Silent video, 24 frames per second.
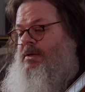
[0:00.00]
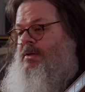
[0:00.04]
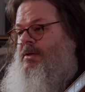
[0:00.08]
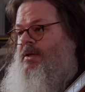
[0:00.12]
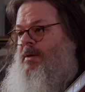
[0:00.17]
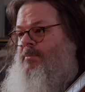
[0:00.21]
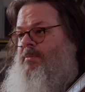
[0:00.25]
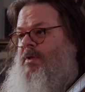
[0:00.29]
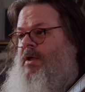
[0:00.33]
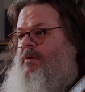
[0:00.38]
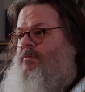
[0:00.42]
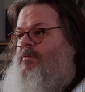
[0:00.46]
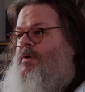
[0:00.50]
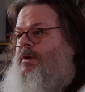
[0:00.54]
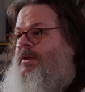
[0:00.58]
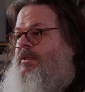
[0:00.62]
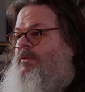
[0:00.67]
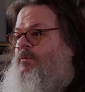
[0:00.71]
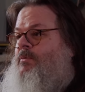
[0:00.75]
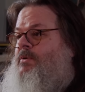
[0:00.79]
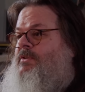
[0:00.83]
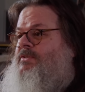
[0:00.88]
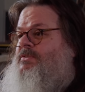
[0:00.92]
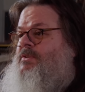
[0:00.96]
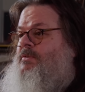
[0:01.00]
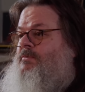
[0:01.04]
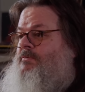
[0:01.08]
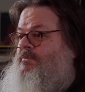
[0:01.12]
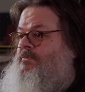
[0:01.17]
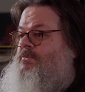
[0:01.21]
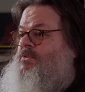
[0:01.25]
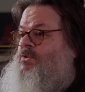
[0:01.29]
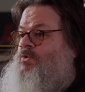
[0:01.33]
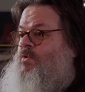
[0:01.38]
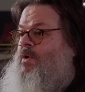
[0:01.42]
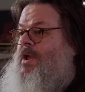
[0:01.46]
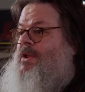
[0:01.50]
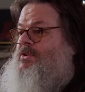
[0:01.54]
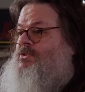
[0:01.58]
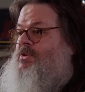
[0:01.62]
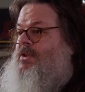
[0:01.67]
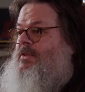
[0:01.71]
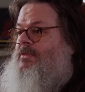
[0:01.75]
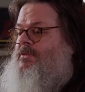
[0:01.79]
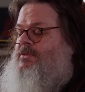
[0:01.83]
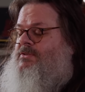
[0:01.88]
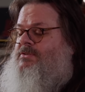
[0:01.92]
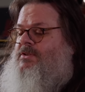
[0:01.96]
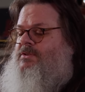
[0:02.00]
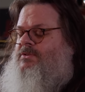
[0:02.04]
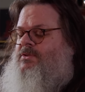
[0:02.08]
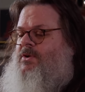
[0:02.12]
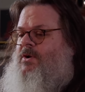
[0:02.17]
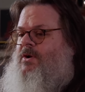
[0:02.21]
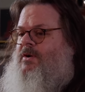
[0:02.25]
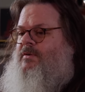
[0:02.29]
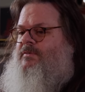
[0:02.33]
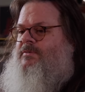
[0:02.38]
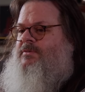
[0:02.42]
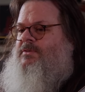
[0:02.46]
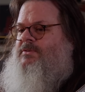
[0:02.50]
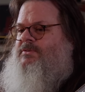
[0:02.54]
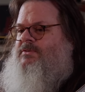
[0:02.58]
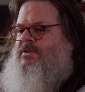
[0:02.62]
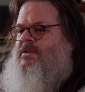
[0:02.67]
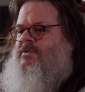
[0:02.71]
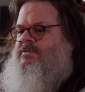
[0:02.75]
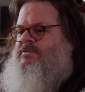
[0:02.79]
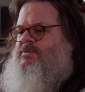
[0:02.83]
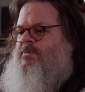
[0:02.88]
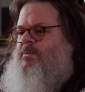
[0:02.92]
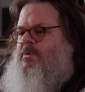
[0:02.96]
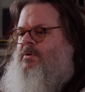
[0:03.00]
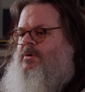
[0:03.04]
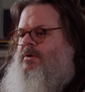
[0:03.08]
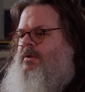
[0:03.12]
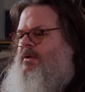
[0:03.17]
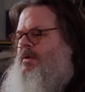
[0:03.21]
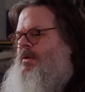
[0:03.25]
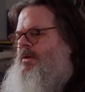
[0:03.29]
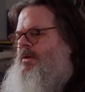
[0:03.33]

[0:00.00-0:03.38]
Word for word: I'm not running the risk of scratching this guitar for this customer.